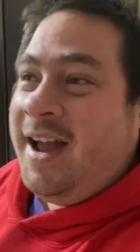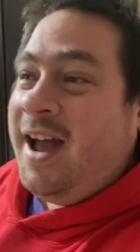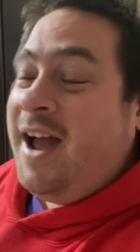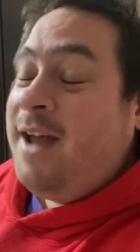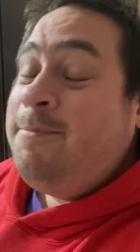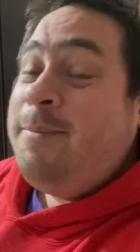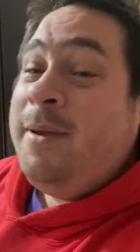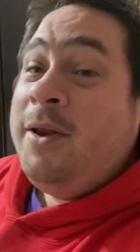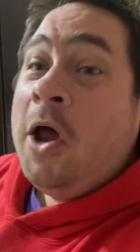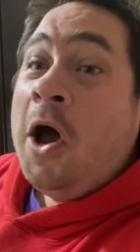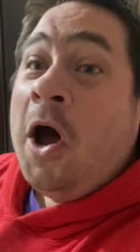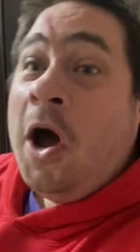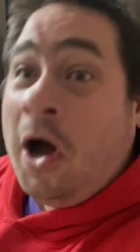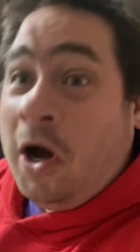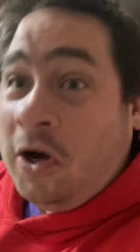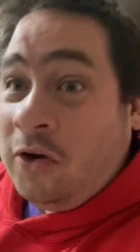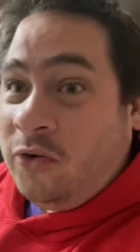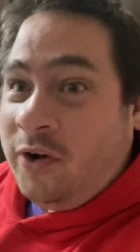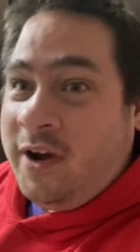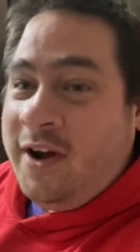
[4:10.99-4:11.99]
I've been
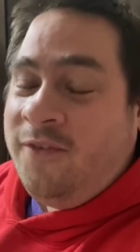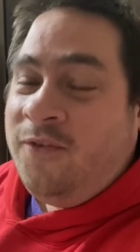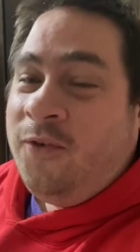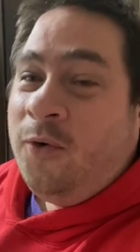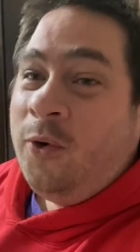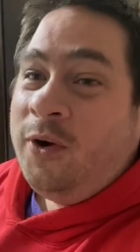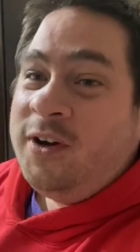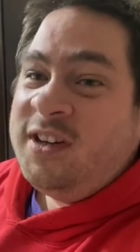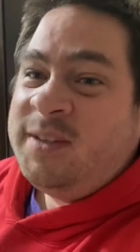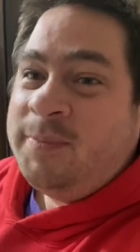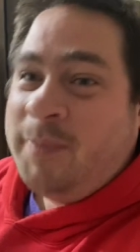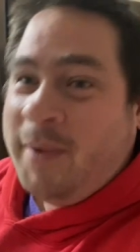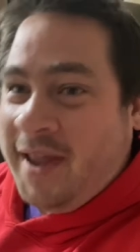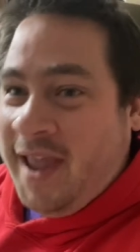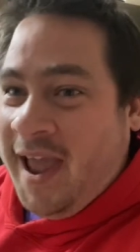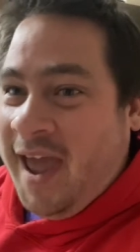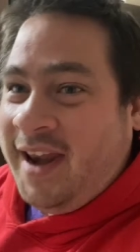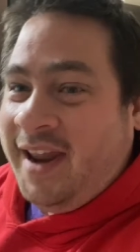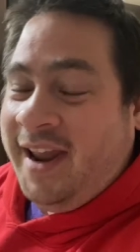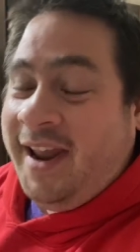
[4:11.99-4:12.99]
hungry for
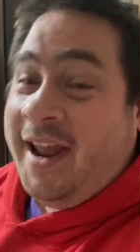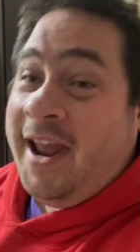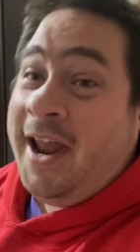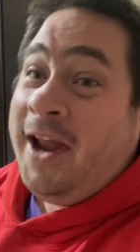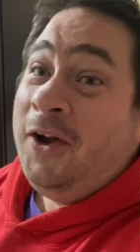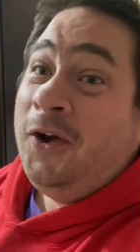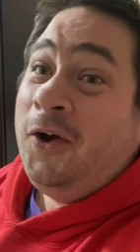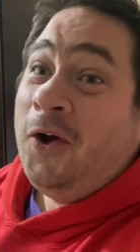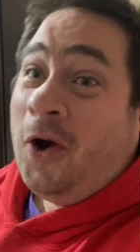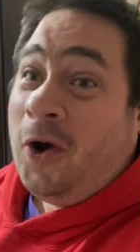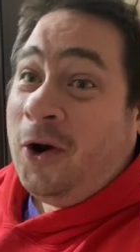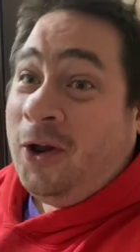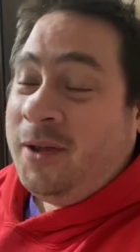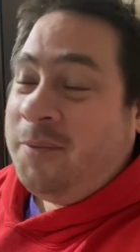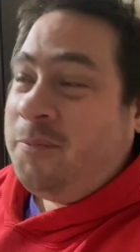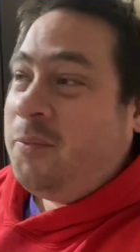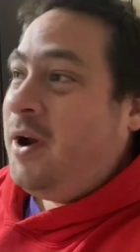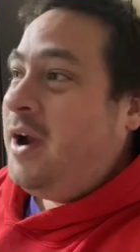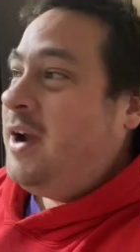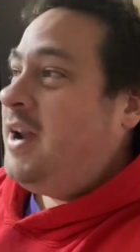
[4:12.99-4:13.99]
spaghetti and
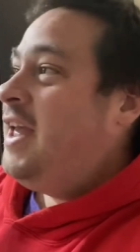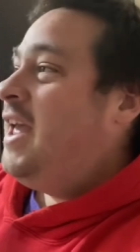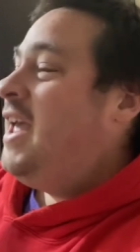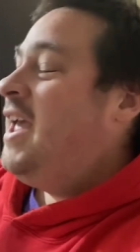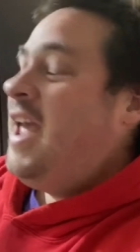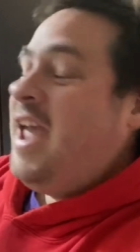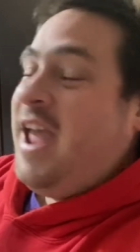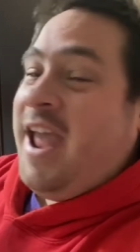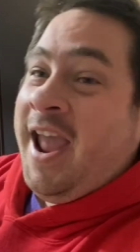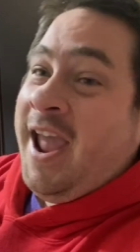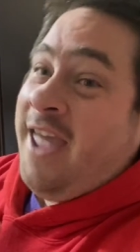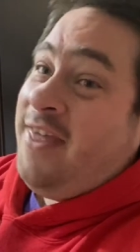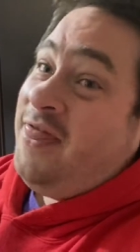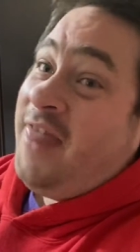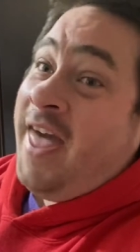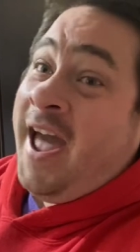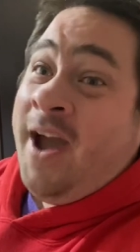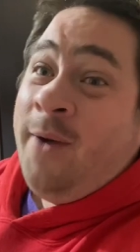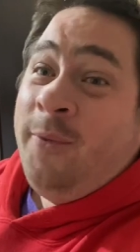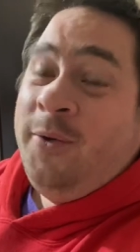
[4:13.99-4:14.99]
garlic bread, and
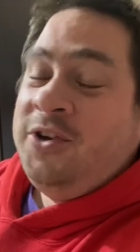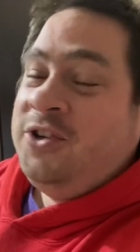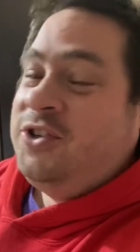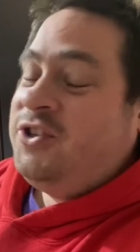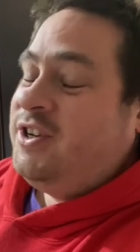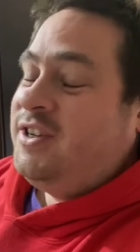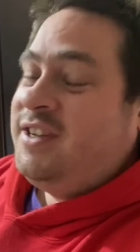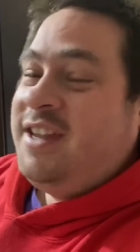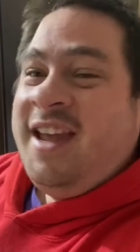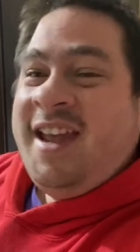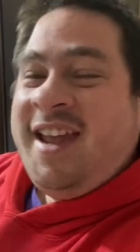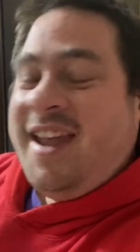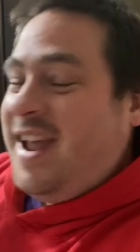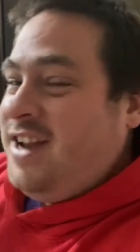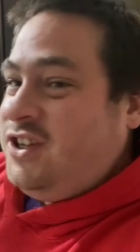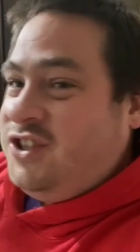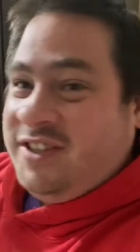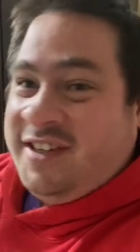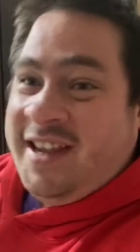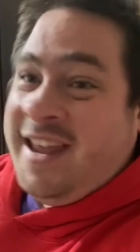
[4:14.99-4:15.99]
that was just,
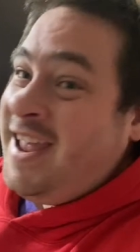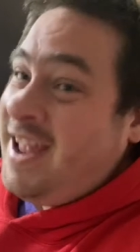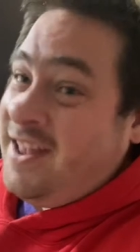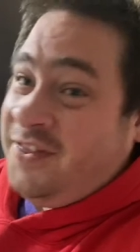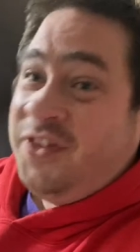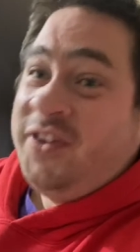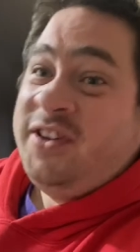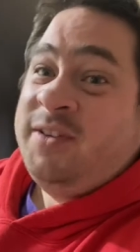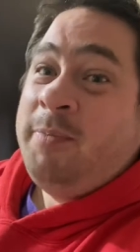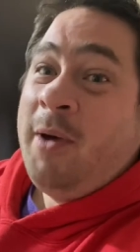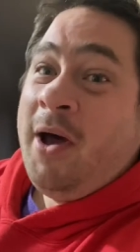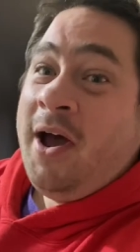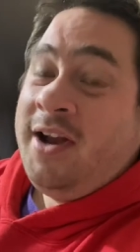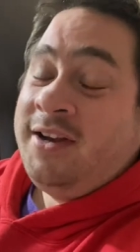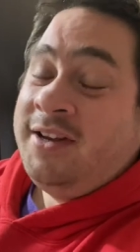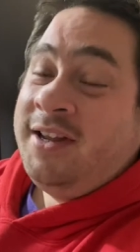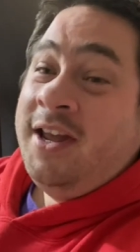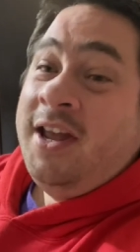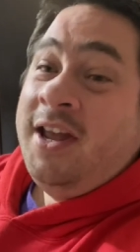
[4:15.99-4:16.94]
it just hit the spot.